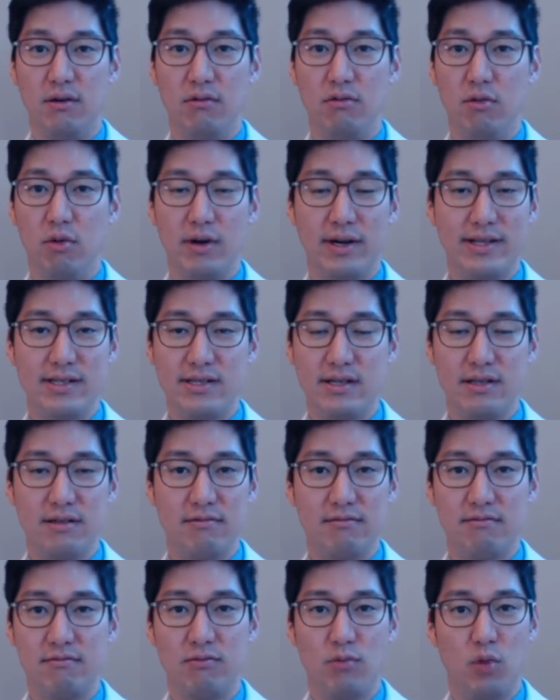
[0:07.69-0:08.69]
What is it?
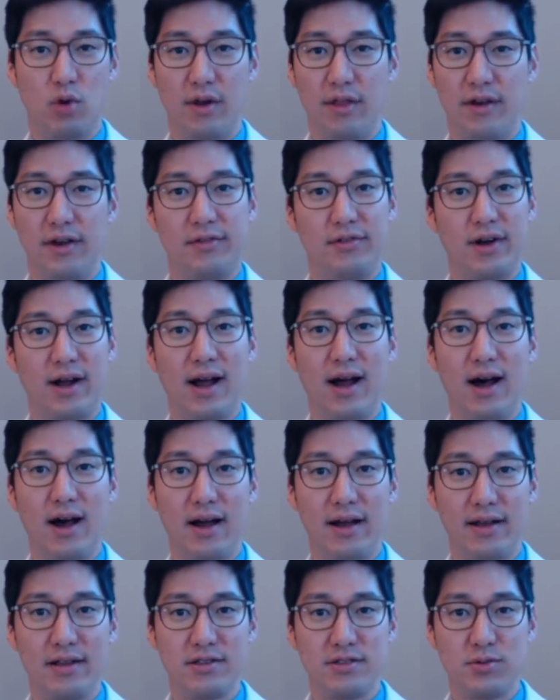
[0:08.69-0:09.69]
What are the different
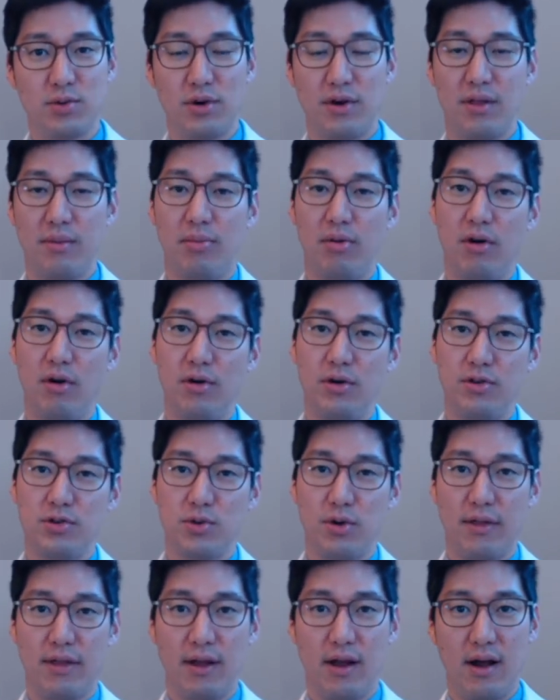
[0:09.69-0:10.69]
kinds? What are the pros?
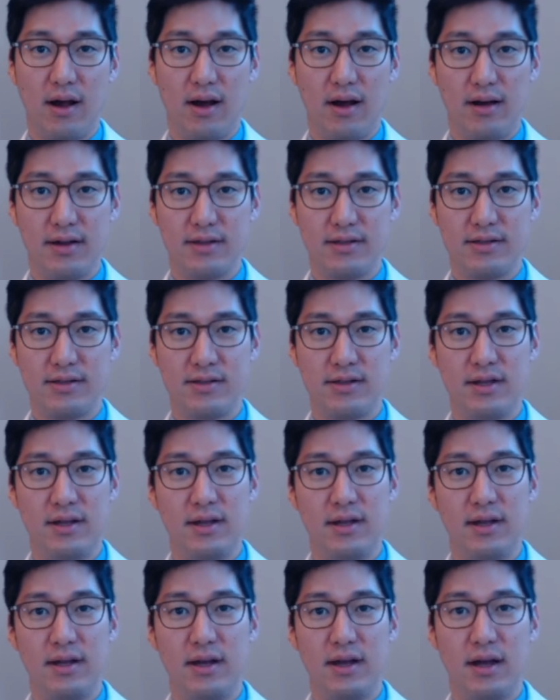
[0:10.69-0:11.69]
What are the cons?
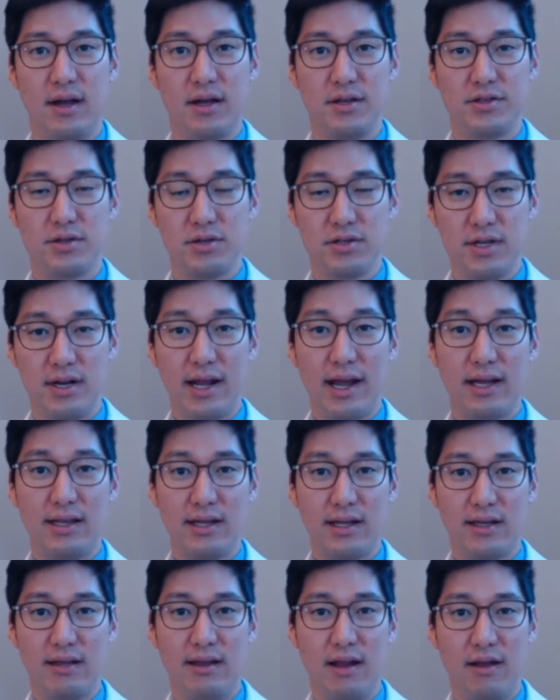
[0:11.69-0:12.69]
So today I'd
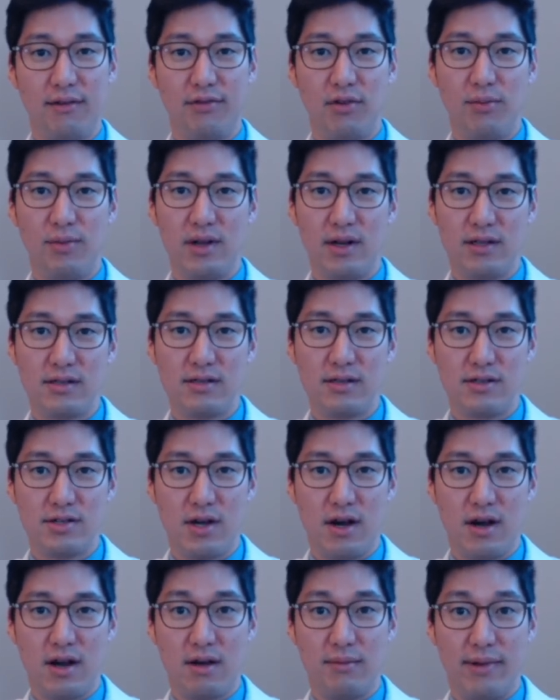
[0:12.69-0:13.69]
like to take a few minutes to
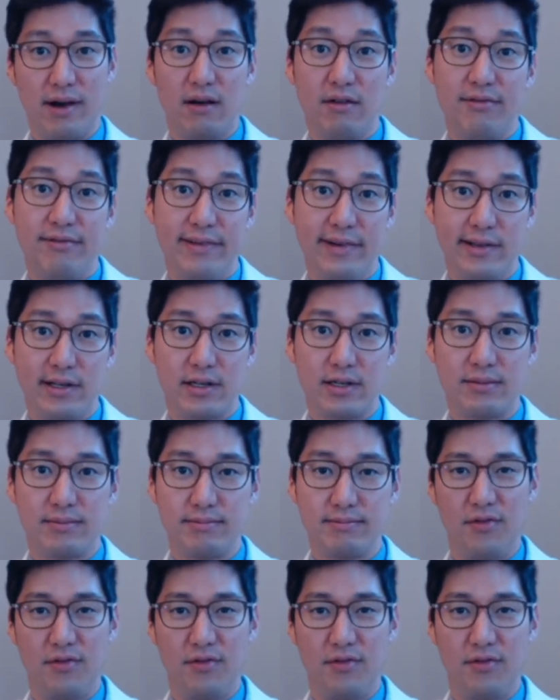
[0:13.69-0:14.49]
talk about filler.